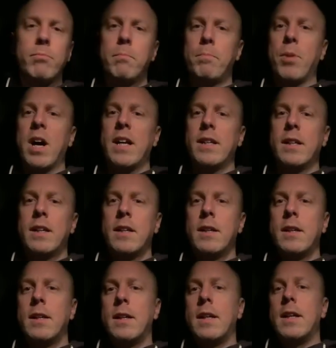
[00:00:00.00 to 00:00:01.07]
But
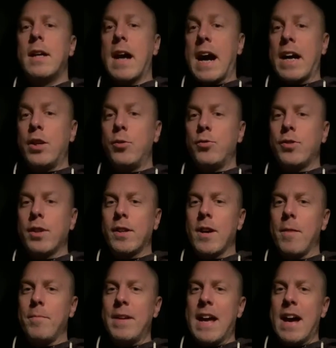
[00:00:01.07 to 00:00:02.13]
I used to
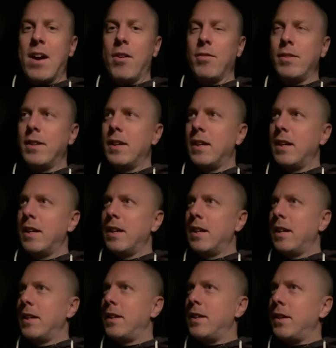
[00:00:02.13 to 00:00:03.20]
come down
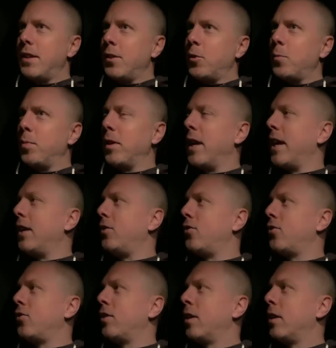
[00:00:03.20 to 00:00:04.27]
to this
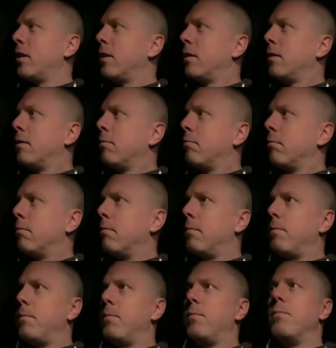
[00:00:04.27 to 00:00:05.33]
place
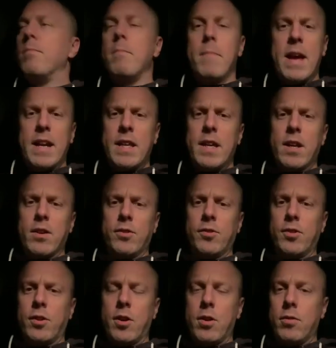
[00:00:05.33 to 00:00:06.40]
many years
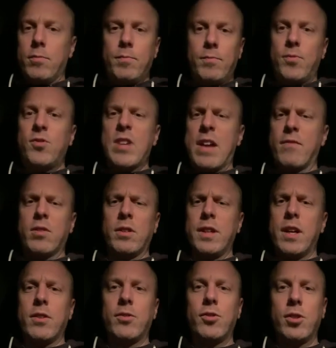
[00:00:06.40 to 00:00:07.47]
ago, several
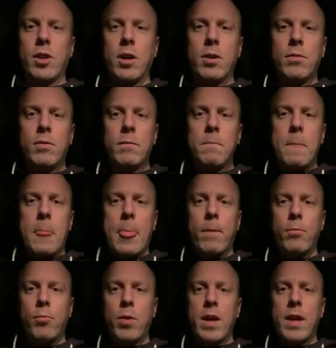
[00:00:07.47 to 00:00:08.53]
years ago,
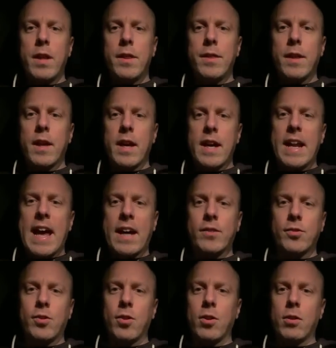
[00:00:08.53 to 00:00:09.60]
with an ex
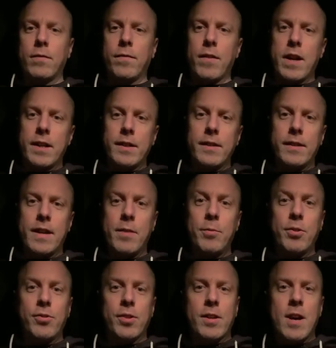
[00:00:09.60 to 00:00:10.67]
girlfriend, and we
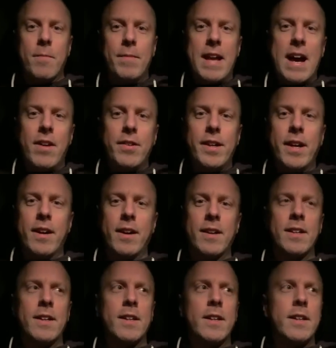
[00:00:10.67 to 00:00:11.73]
used to come down here
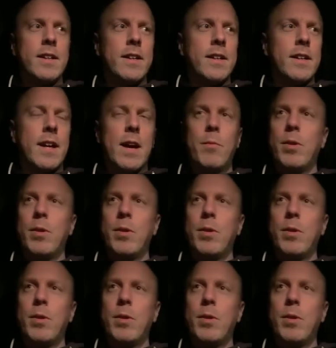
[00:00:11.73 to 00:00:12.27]
and